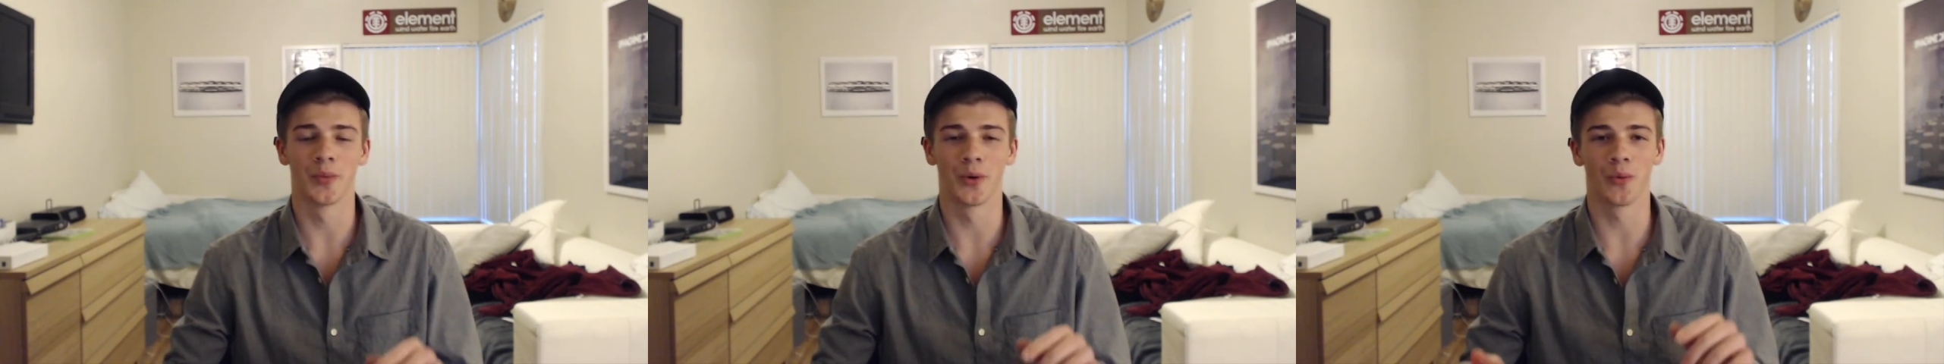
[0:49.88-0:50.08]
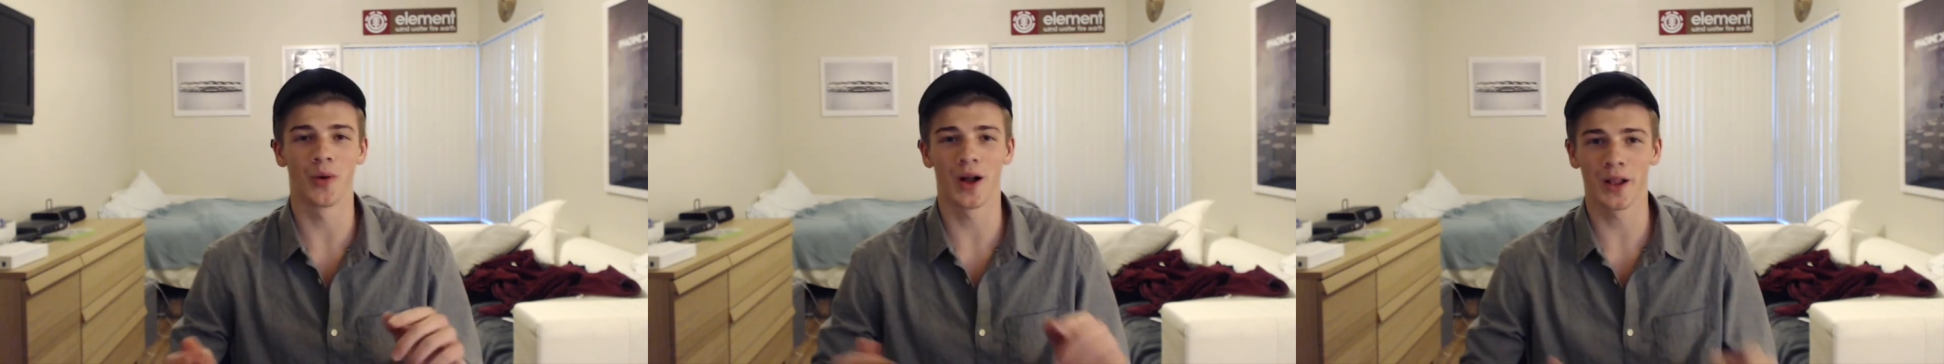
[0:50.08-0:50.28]

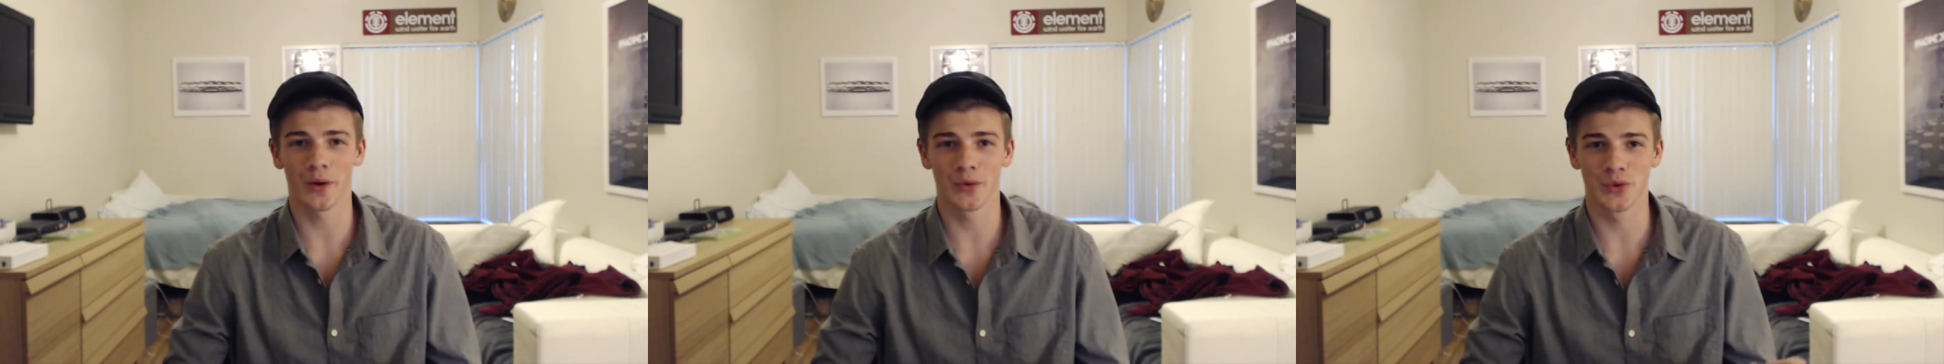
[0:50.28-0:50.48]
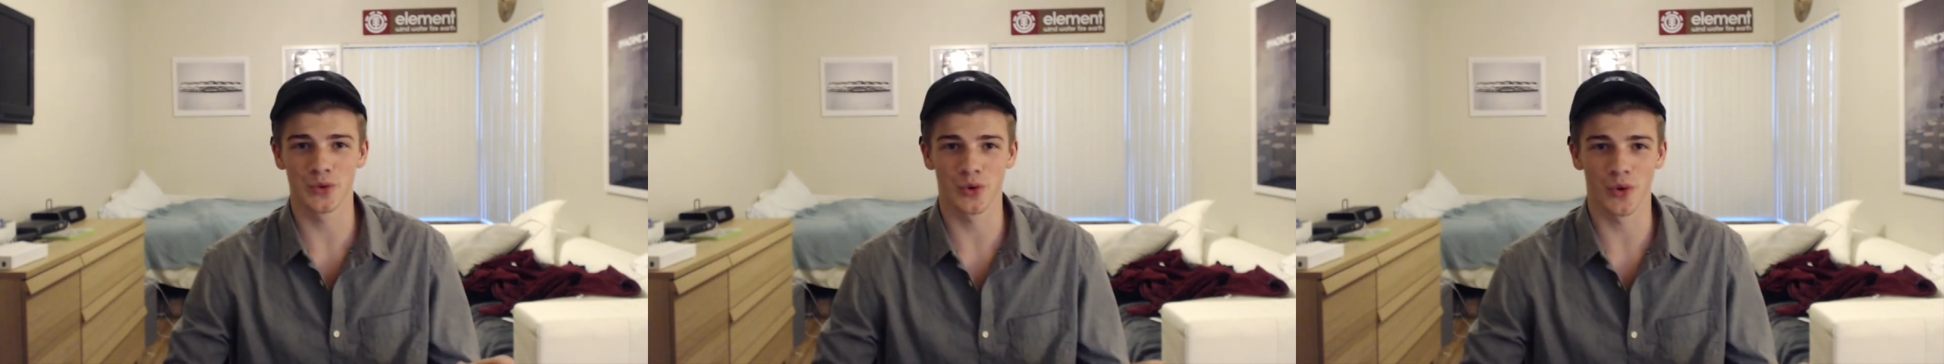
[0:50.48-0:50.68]
but while I
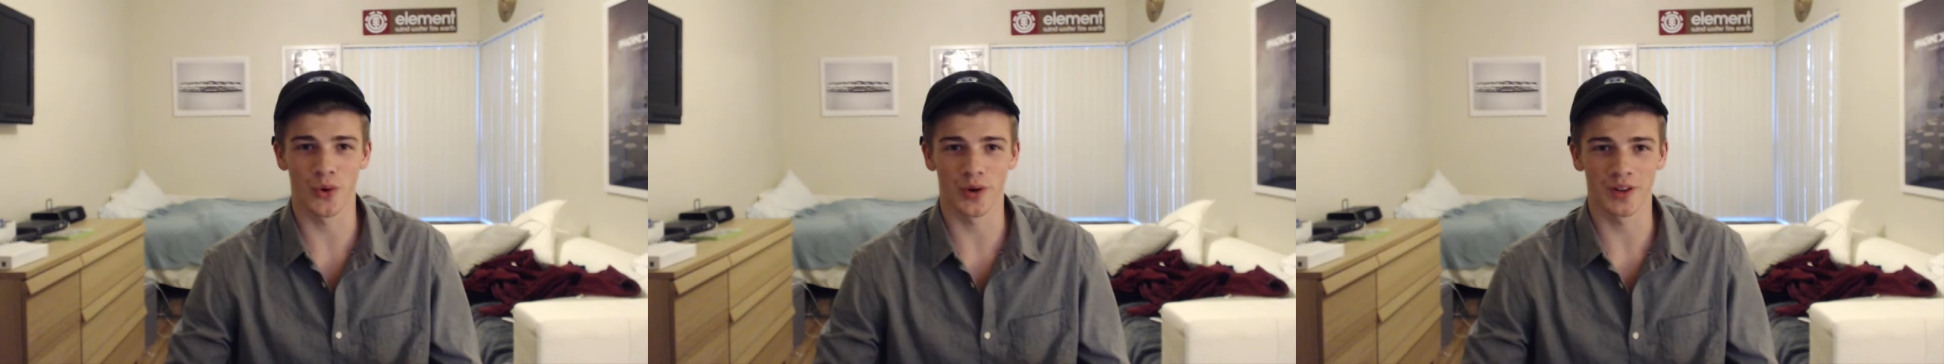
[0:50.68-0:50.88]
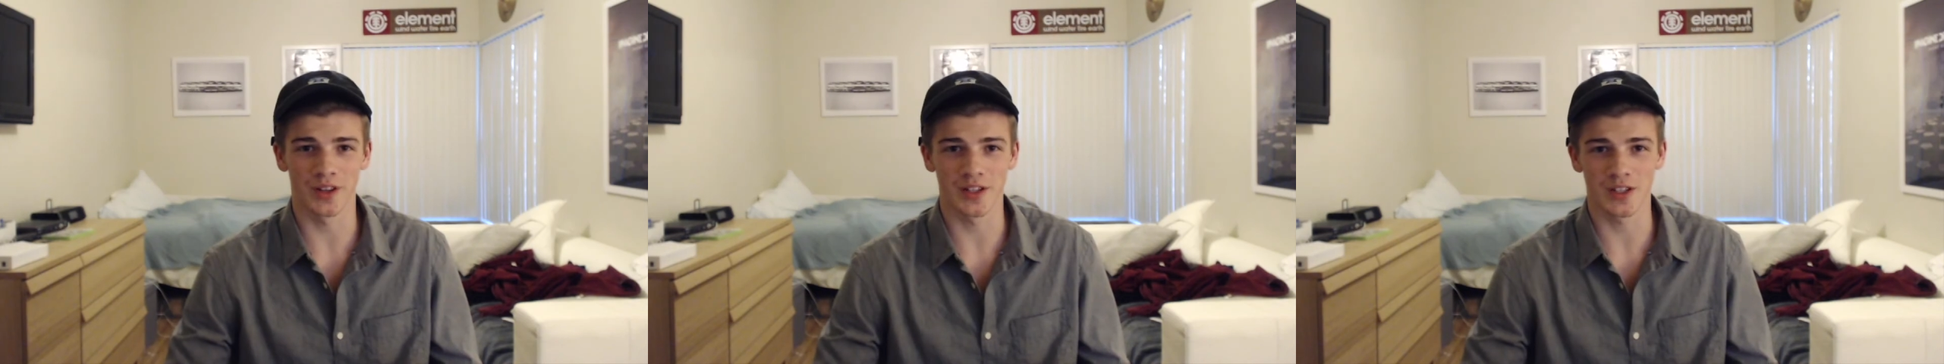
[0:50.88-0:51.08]
was
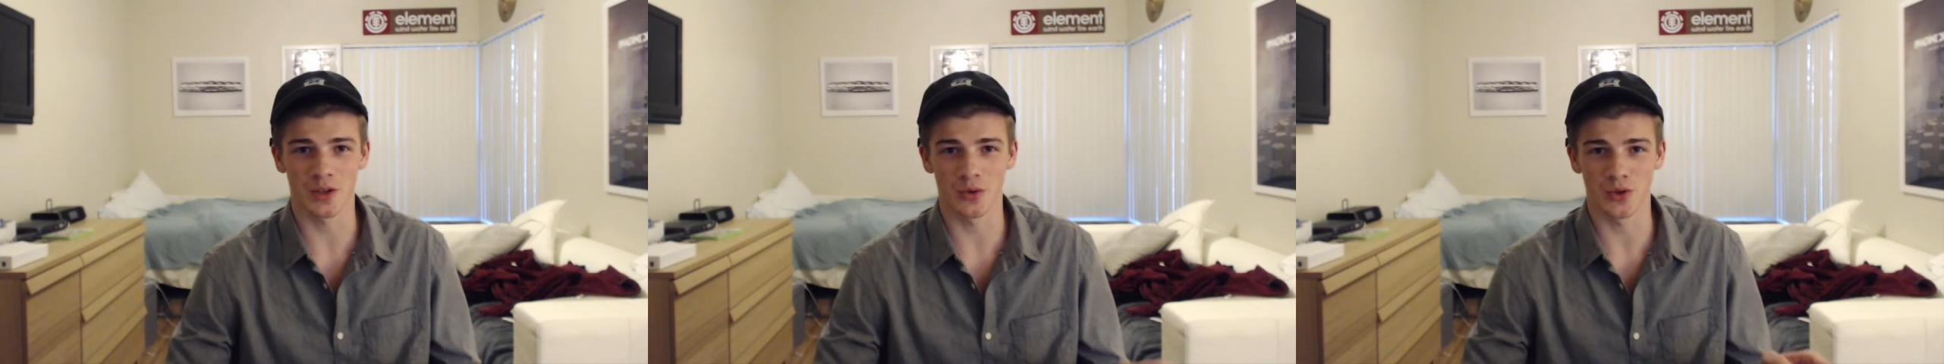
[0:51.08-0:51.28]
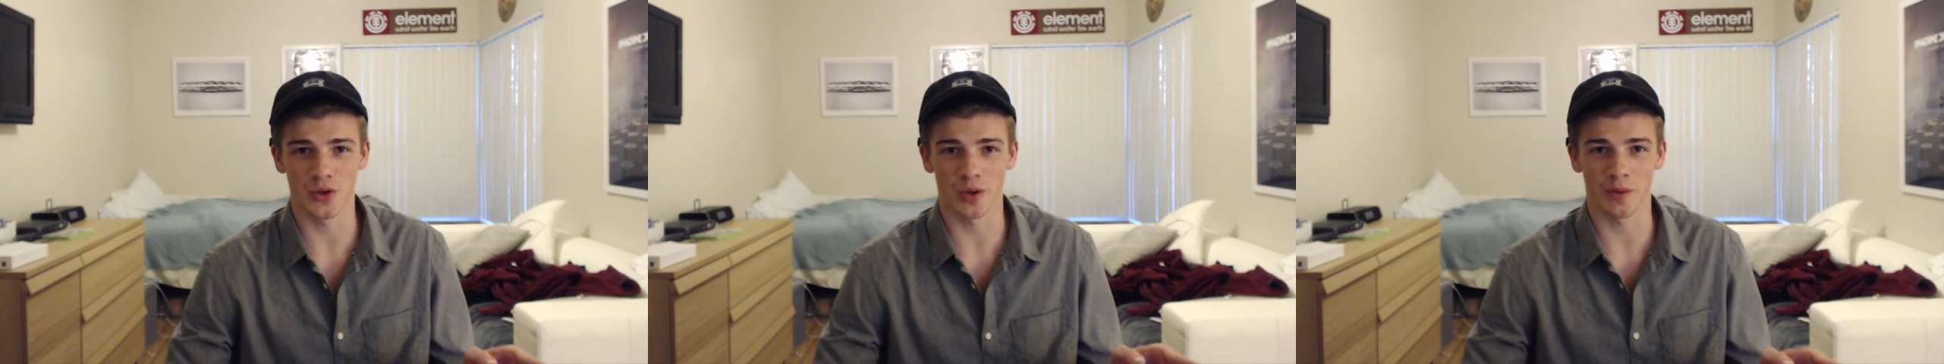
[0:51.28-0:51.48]
recording this,
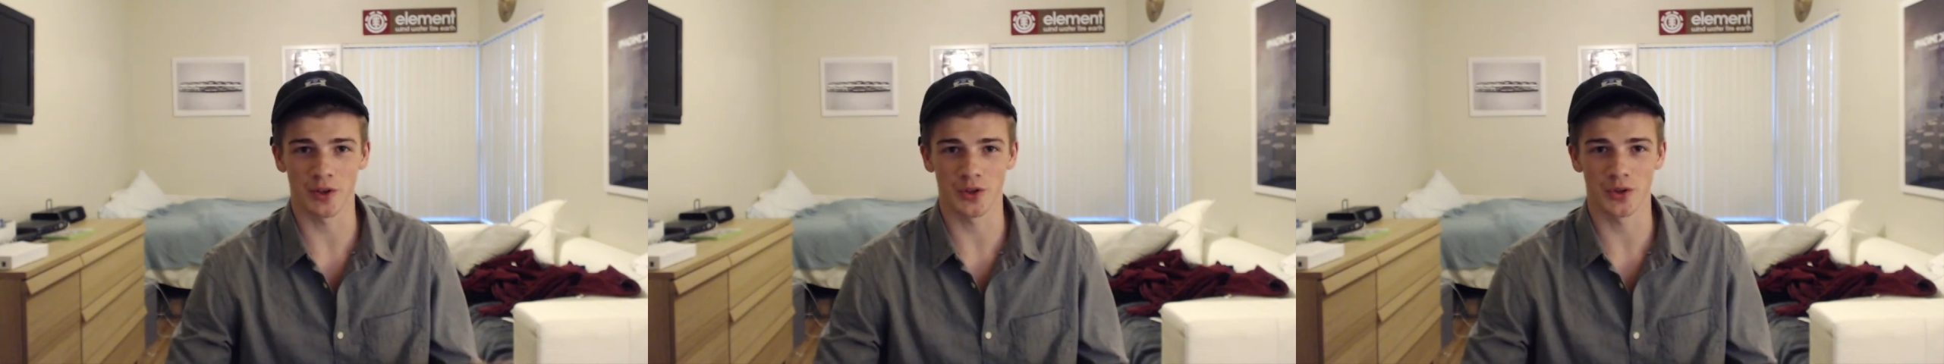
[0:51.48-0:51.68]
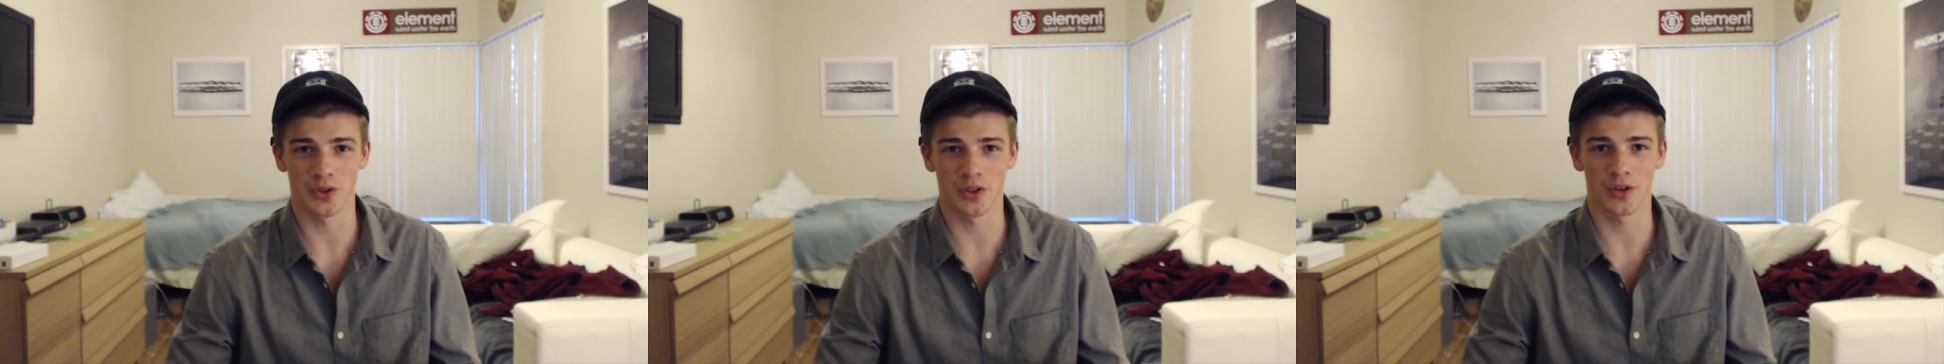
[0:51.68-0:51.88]
it was during my
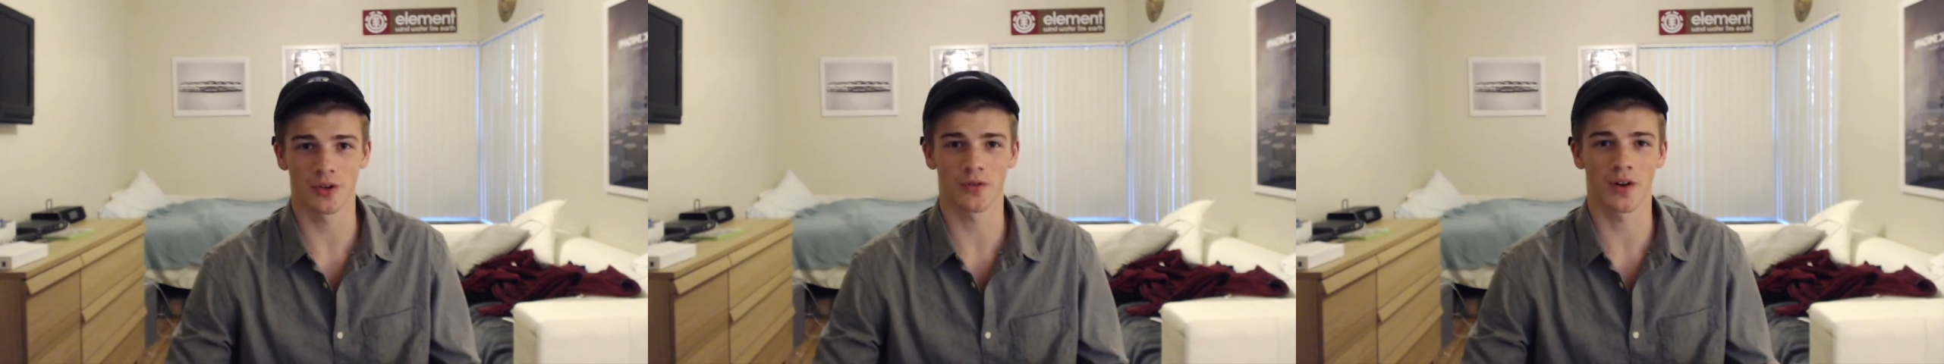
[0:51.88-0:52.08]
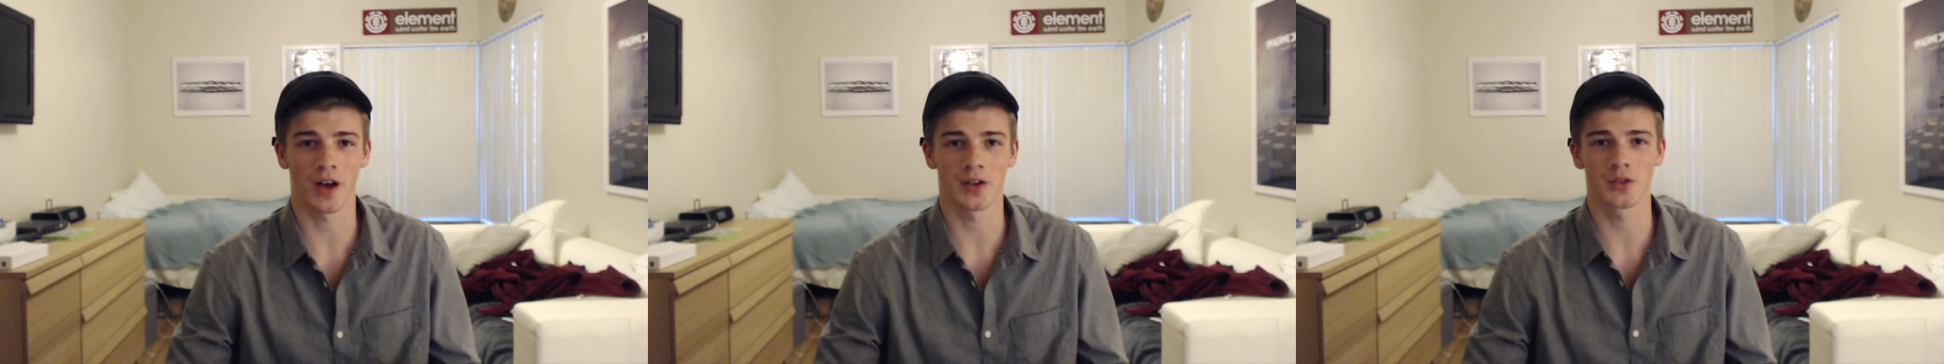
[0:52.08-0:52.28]
junior
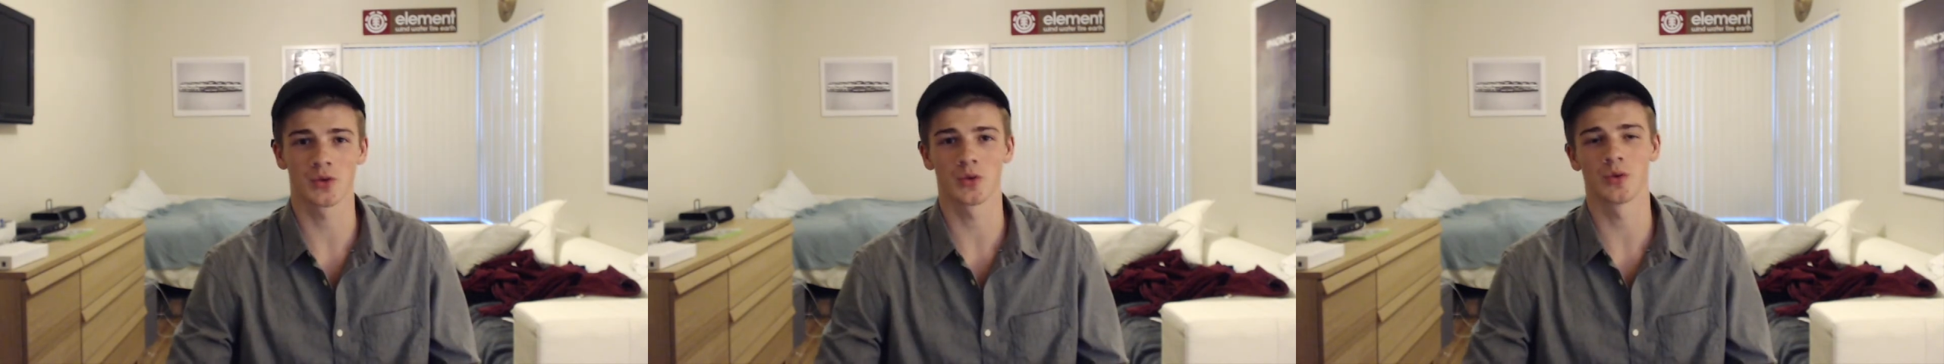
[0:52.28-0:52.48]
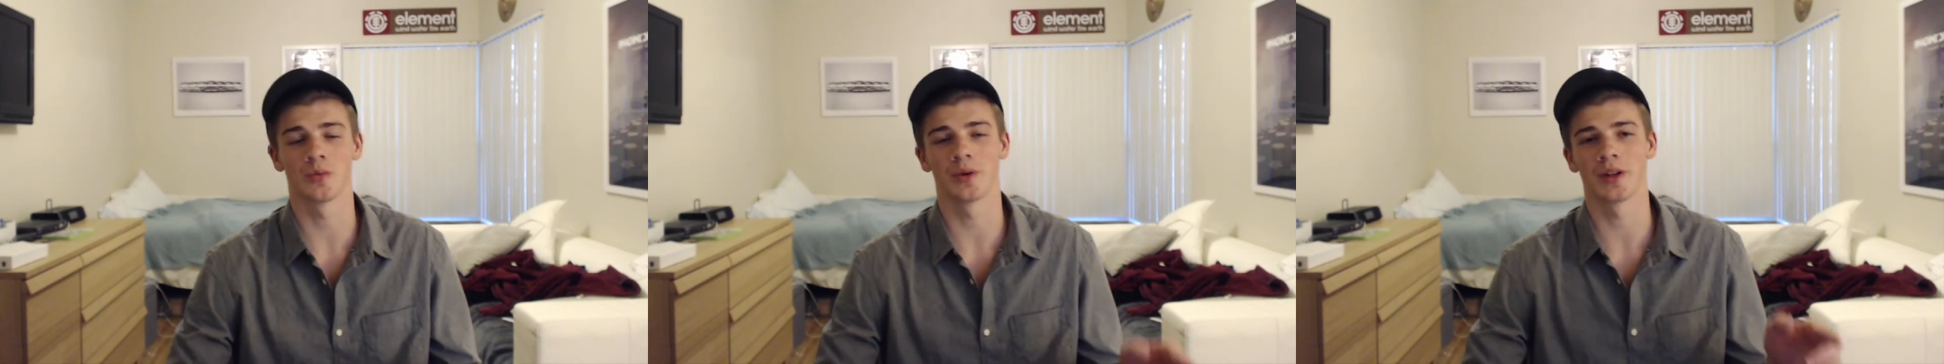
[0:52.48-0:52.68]
year of high school,